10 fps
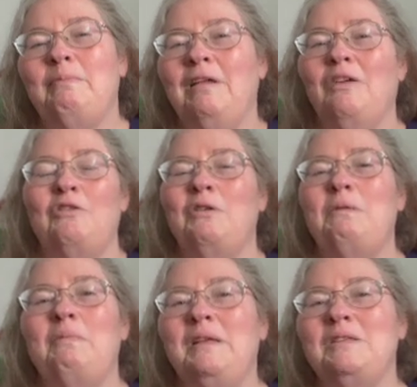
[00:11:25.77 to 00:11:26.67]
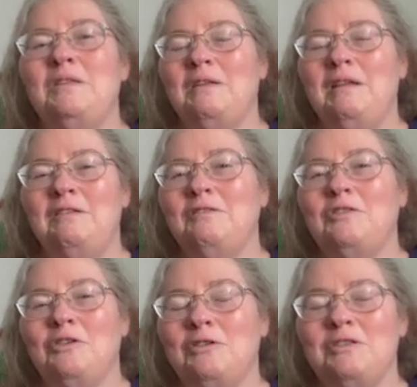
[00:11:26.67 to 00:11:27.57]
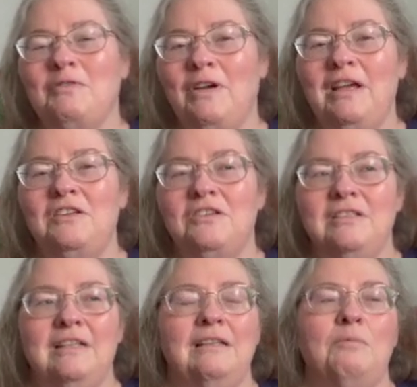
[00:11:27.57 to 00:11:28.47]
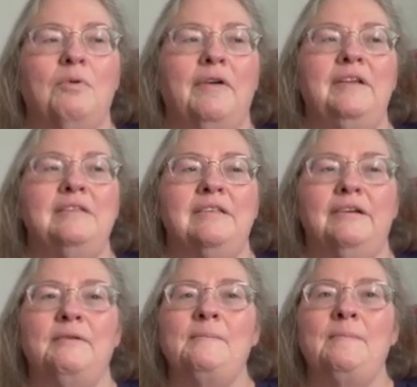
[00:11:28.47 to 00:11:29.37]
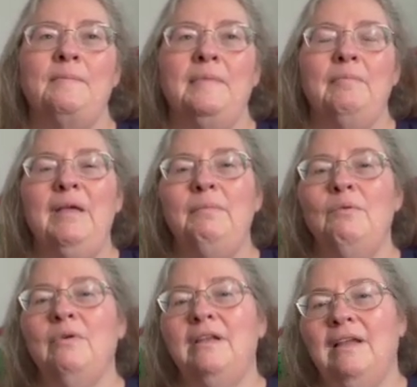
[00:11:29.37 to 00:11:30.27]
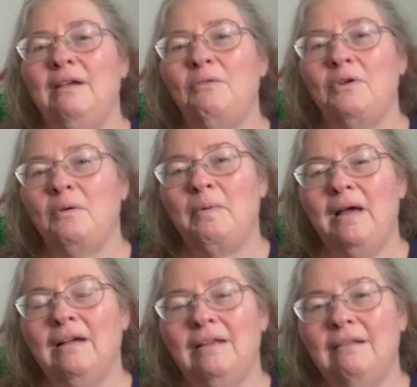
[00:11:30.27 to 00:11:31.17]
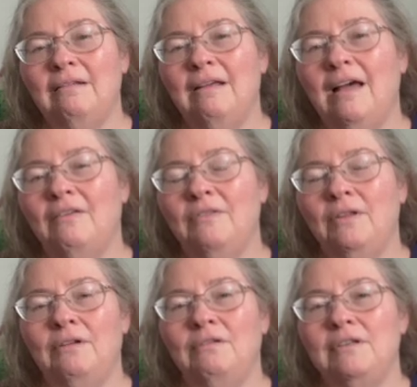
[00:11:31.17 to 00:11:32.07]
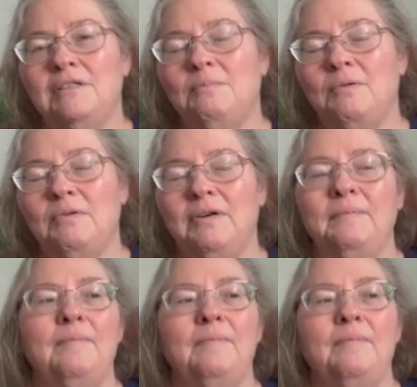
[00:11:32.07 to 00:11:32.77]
I'd already been in the church for ages at that point, so maybe one day we'll go back and have a little explore.